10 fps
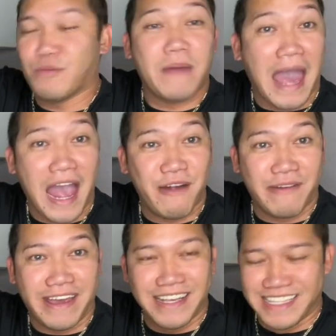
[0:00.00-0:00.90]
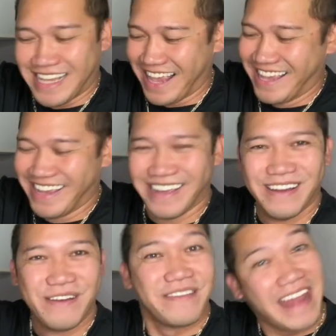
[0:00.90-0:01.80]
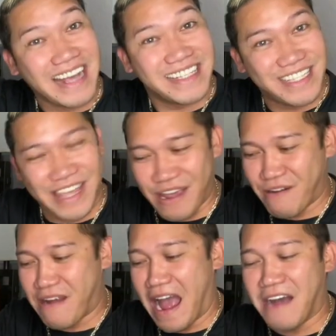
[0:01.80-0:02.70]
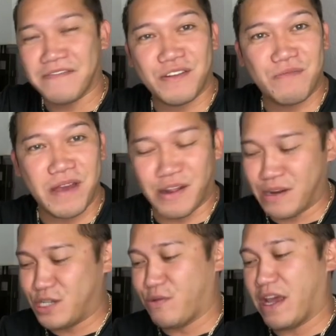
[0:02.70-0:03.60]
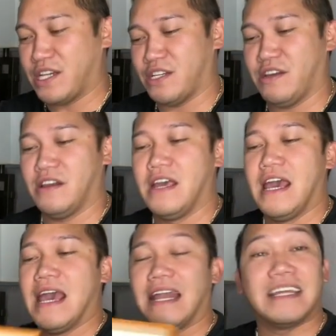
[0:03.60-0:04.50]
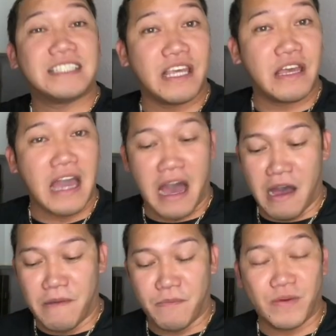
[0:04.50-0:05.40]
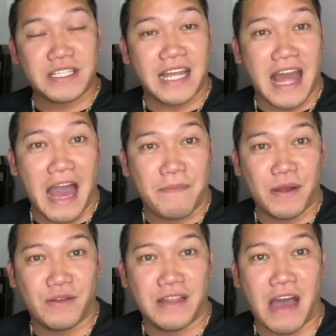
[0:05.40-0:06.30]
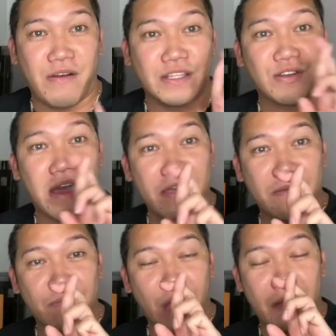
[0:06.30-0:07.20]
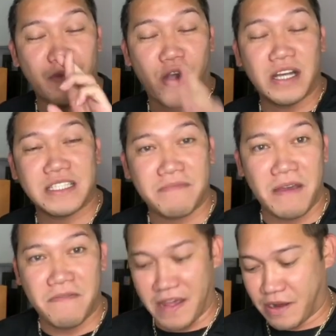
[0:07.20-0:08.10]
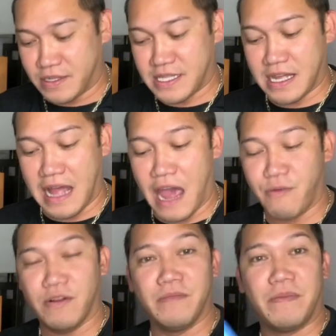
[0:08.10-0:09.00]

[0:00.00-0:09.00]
Paris next year after my graduation, let's see what's gonna happen on that one. So I'm crossing my fingers that I will